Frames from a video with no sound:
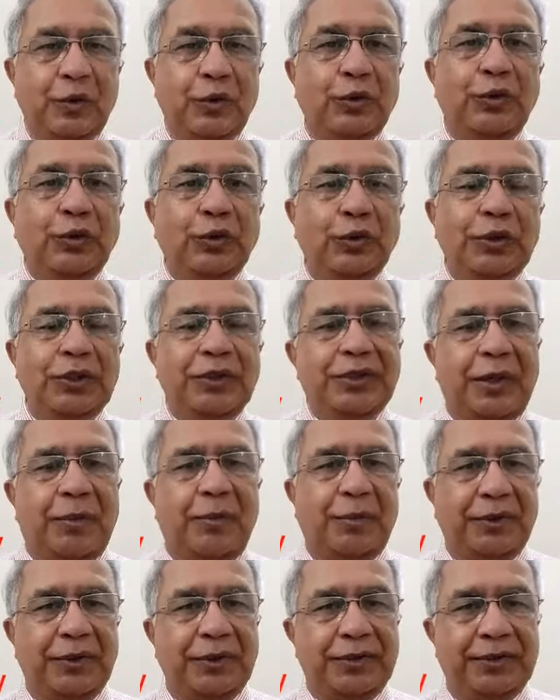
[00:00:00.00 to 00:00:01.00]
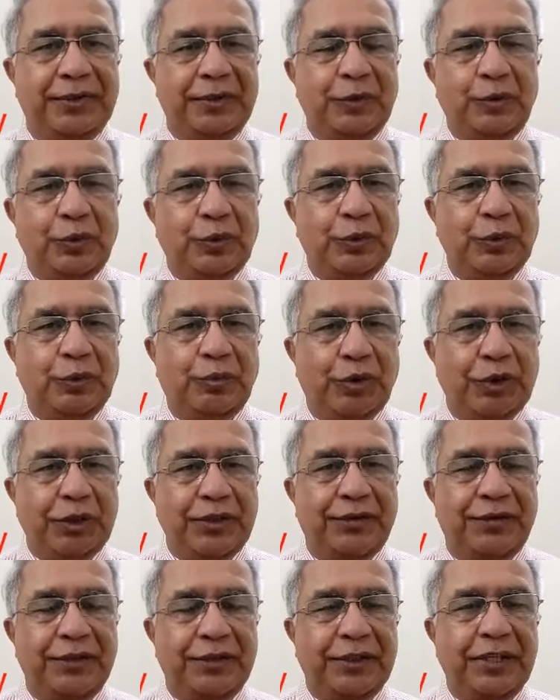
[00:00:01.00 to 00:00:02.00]
Urdu examples, Urdu
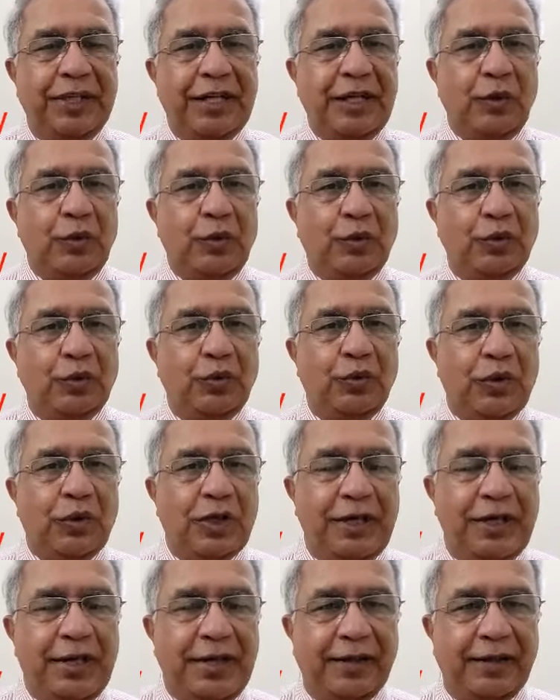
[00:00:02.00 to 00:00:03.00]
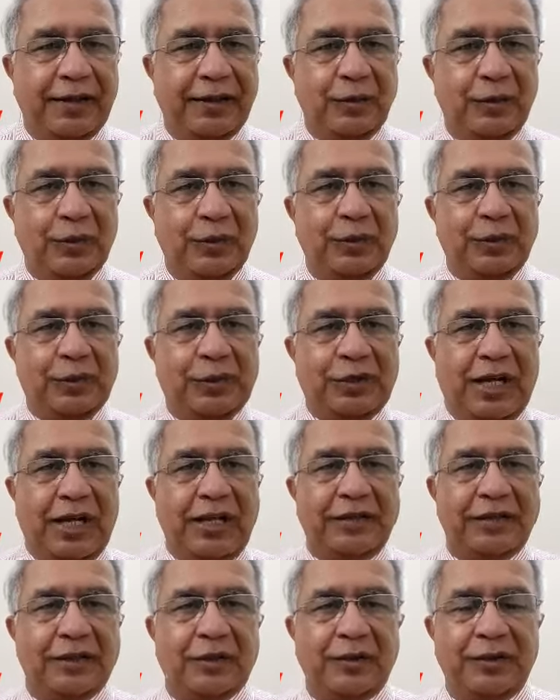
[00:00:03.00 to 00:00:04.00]
poetry, Urdu wording, Urdu
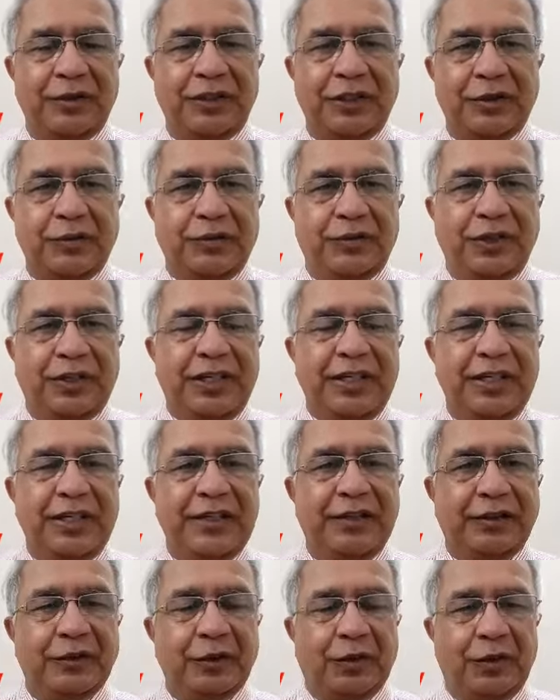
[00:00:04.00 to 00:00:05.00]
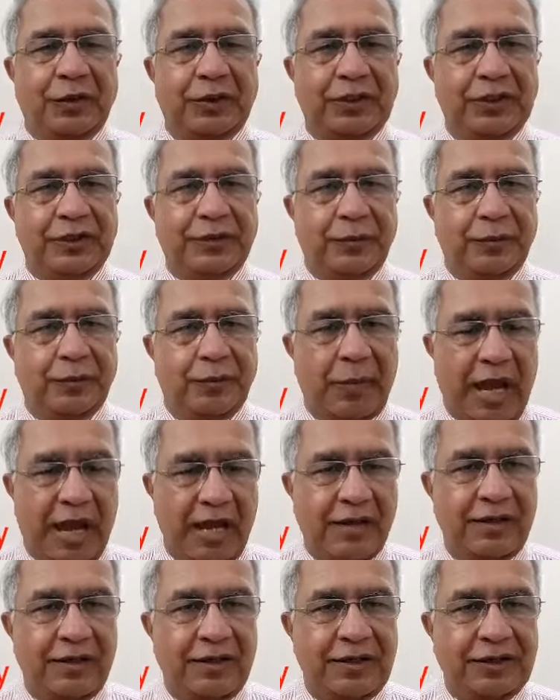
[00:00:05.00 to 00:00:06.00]
styles of these fakirs or these
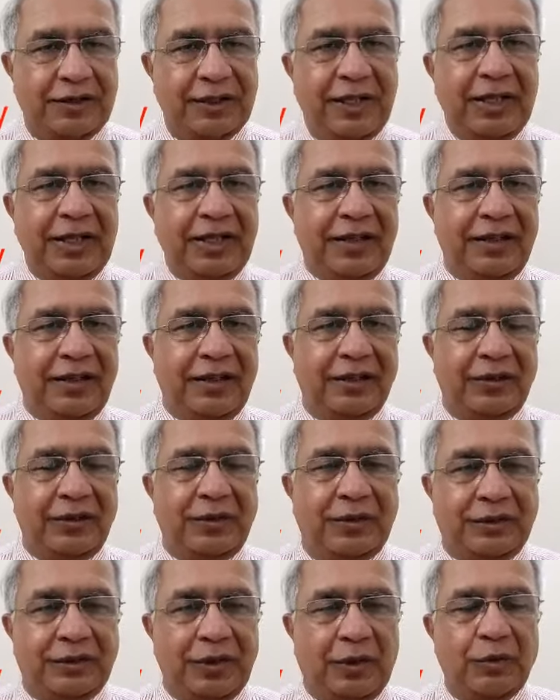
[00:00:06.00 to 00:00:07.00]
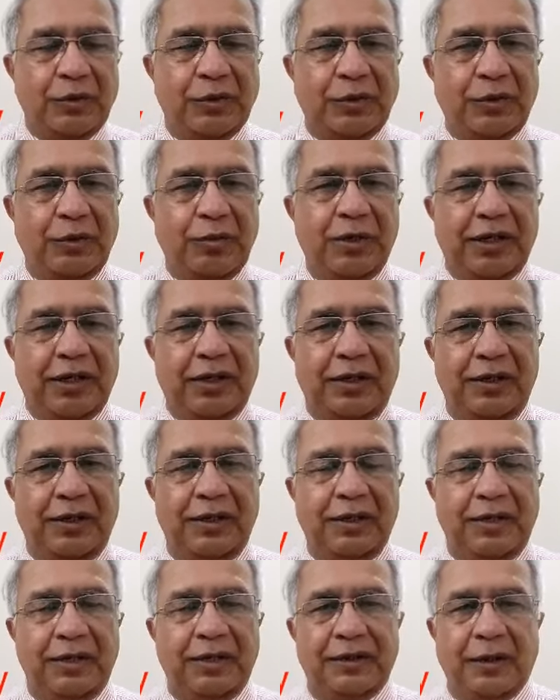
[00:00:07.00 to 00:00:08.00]
beggars. Their sounds could be
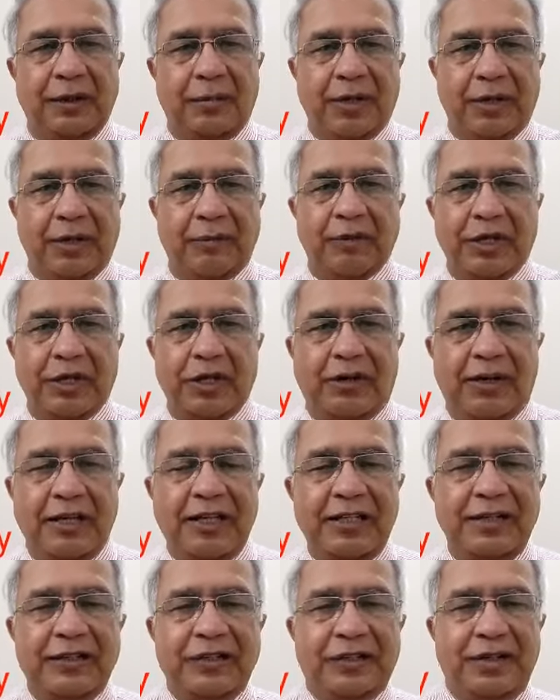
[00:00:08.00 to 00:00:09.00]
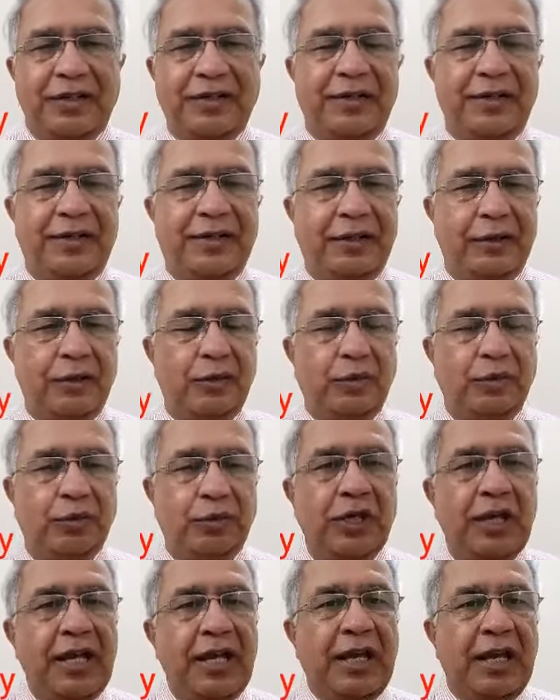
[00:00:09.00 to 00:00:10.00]
heard, and sometimes the Qawwali is translated in
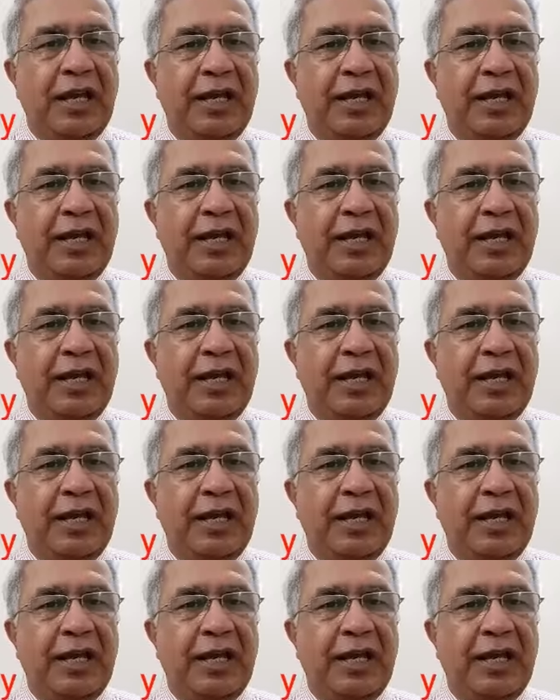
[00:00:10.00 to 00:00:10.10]
Urdu.